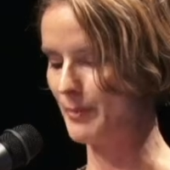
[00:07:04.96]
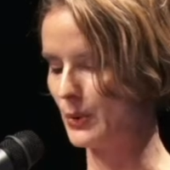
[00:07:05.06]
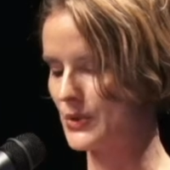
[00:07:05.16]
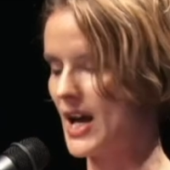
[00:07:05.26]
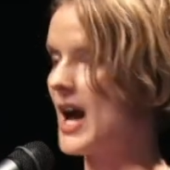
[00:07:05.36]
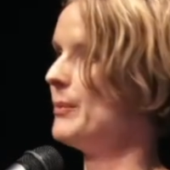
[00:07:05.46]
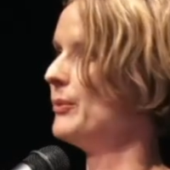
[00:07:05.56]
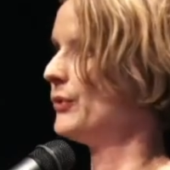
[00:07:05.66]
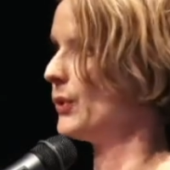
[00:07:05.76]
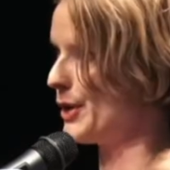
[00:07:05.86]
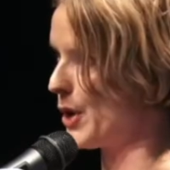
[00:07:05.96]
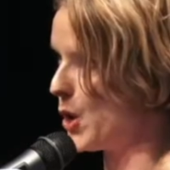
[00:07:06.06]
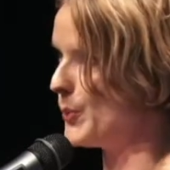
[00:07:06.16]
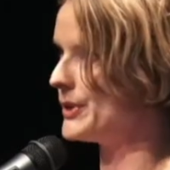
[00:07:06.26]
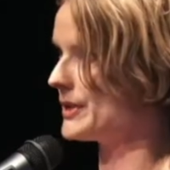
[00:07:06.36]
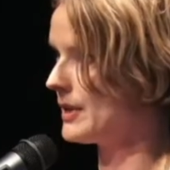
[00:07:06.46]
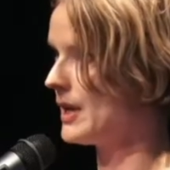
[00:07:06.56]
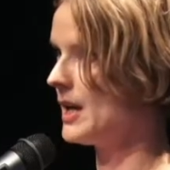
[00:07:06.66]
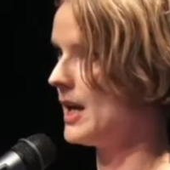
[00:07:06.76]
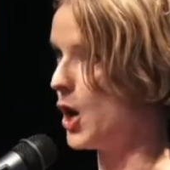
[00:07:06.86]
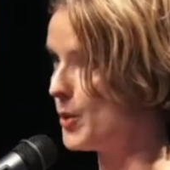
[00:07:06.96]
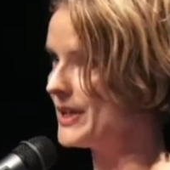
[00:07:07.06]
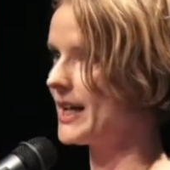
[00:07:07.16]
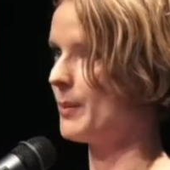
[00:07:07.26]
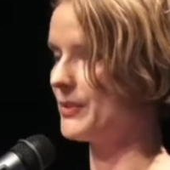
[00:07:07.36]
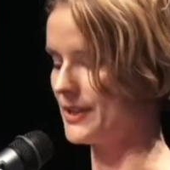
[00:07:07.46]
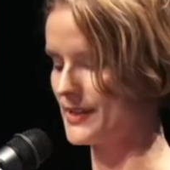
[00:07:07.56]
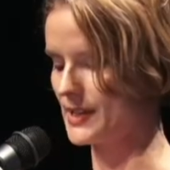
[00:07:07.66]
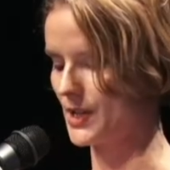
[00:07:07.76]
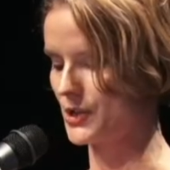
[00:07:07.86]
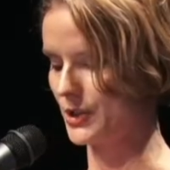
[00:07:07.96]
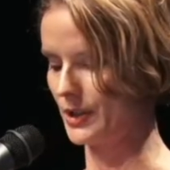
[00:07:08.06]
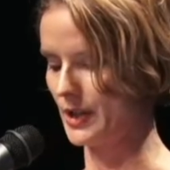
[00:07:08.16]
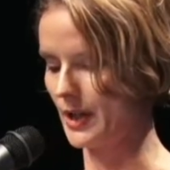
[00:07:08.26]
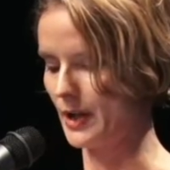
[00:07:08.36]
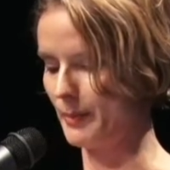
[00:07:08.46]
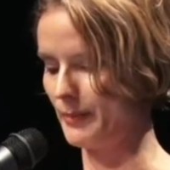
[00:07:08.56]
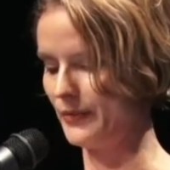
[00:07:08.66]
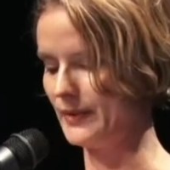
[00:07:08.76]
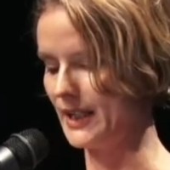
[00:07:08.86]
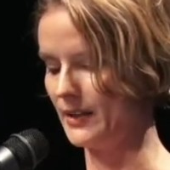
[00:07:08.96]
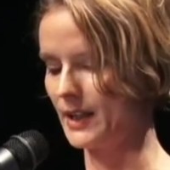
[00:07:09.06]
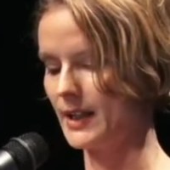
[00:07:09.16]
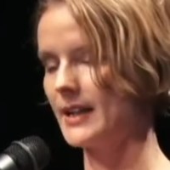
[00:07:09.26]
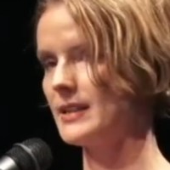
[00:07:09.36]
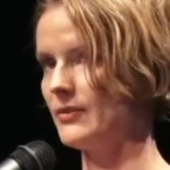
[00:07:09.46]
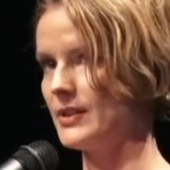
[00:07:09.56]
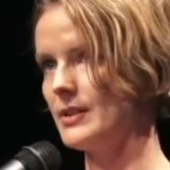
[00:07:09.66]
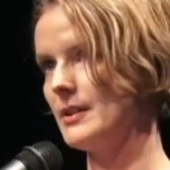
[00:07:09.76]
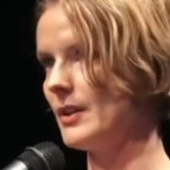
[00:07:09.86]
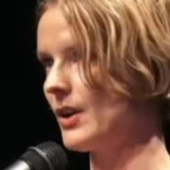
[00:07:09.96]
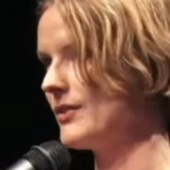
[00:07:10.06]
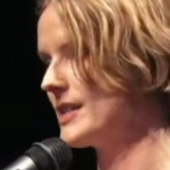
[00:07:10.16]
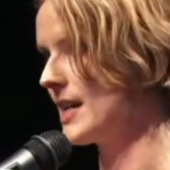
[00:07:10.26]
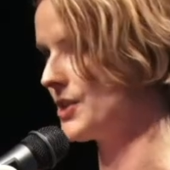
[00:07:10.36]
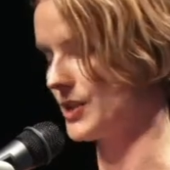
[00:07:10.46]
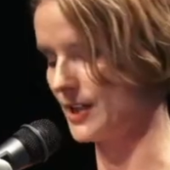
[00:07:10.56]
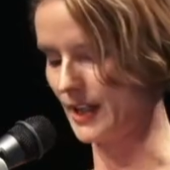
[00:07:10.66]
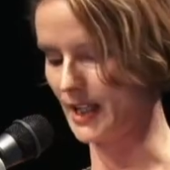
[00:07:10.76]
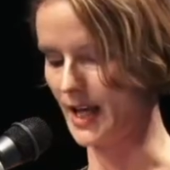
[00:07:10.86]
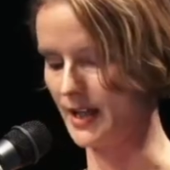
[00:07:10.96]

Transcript: ample time for an opening up the discussion in the collective conversation at the